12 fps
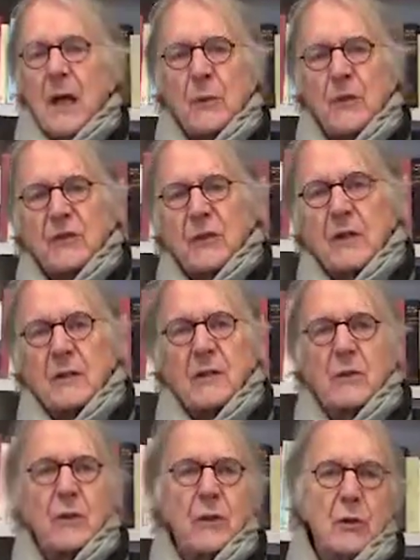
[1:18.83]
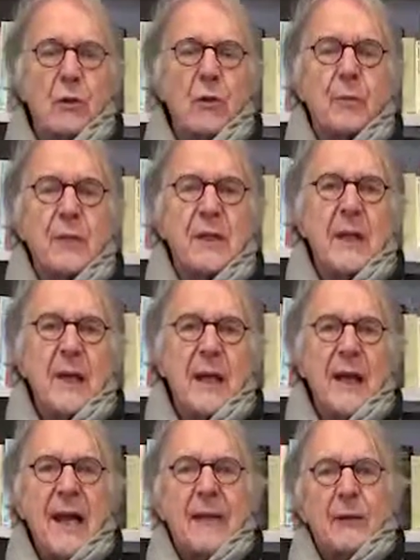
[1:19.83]
And we started with the European
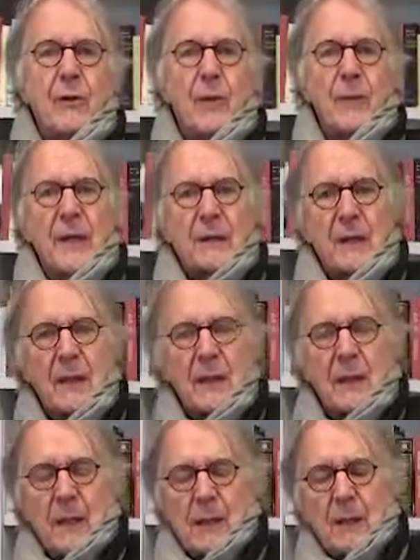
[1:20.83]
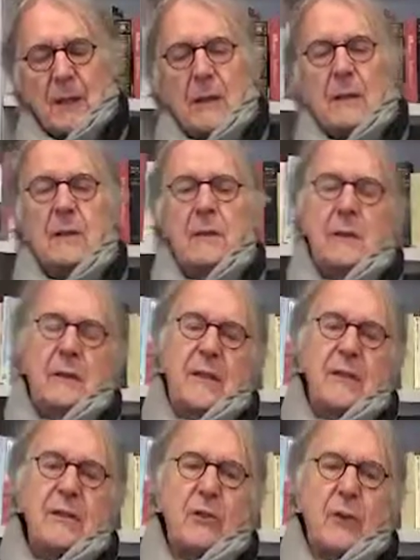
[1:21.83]
economic
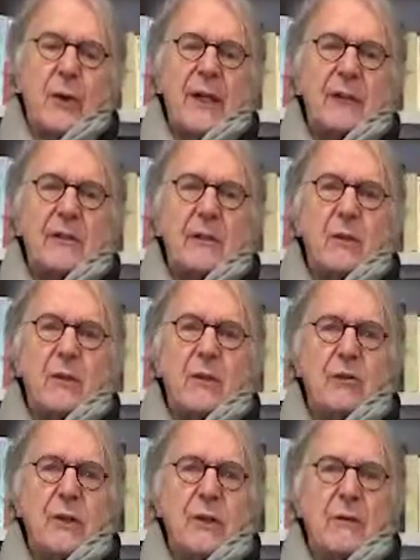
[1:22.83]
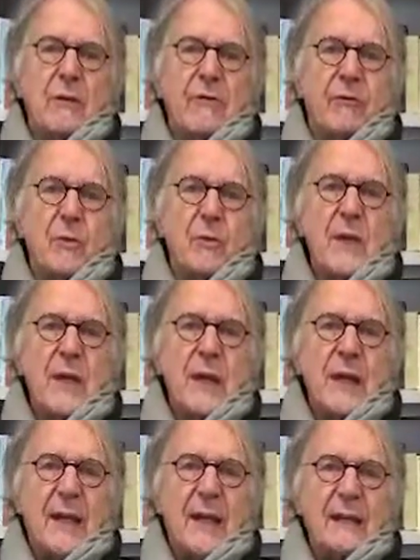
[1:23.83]
integration with the Treaty of Rome
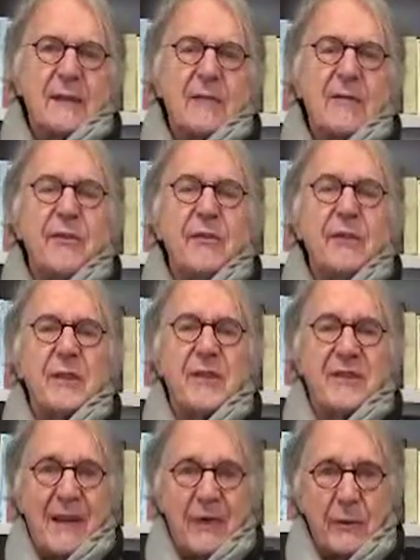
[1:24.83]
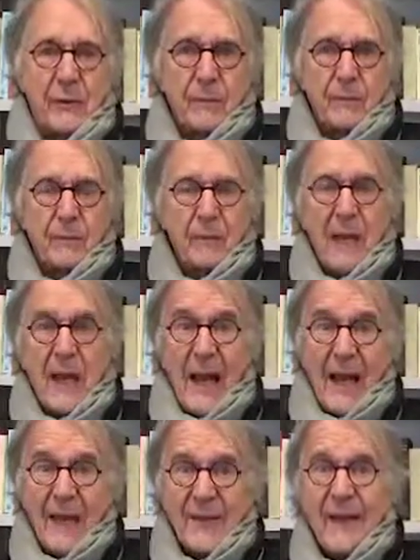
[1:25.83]
in 1957.
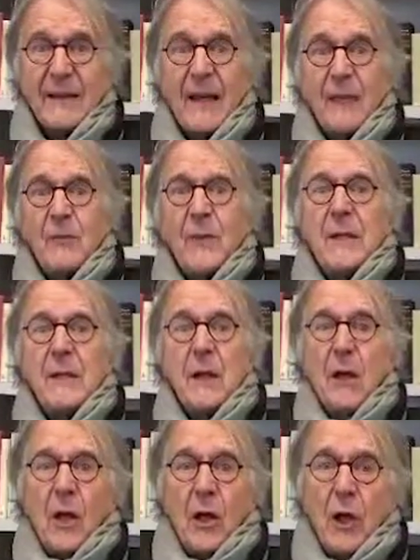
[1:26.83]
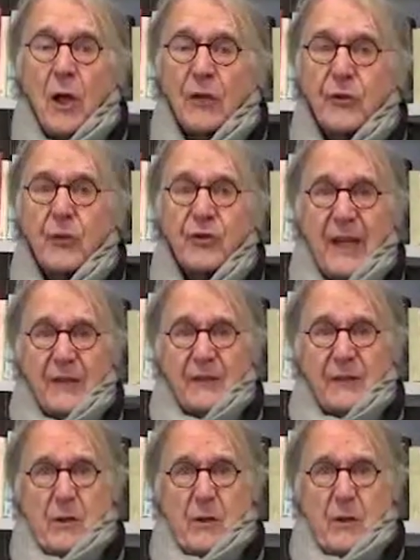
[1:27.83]
And that has been a
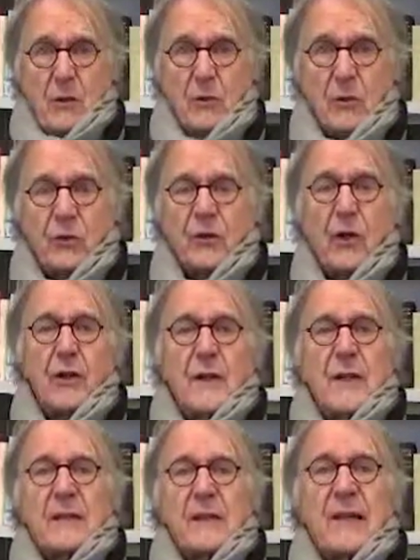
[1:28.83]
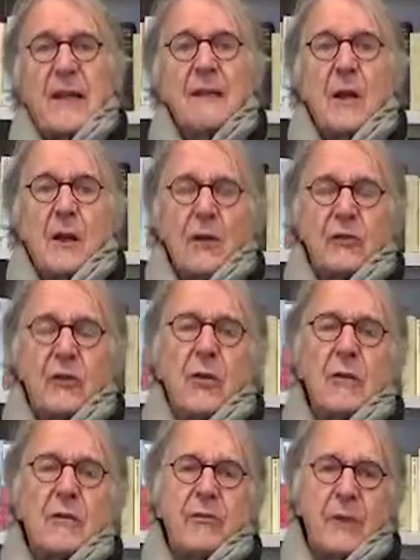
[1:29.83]
success to a certain extent,
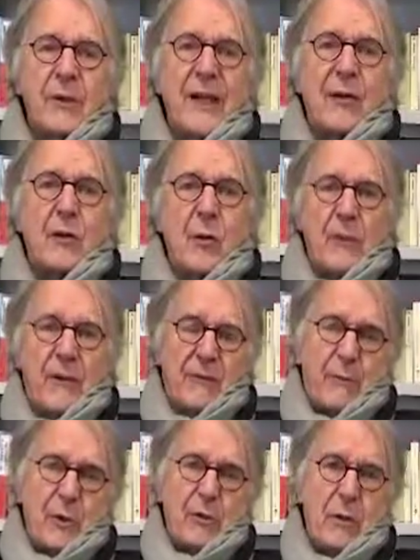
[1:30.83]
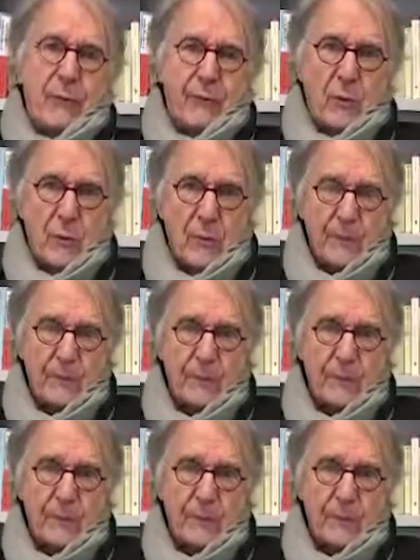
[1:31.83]
certainly from an economic point of view.